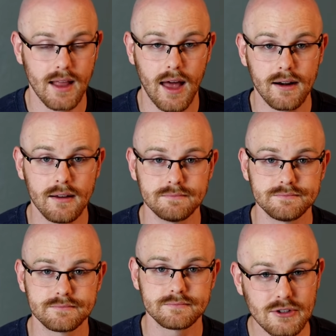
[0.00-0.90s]
I don't know.
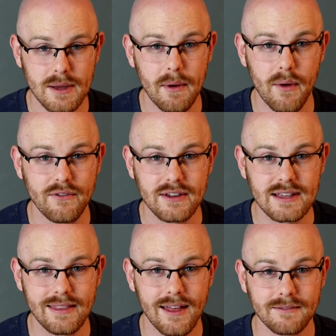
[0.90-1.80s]
Don't tell my wife I
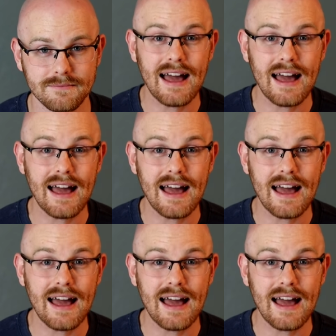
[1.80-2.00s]
said that.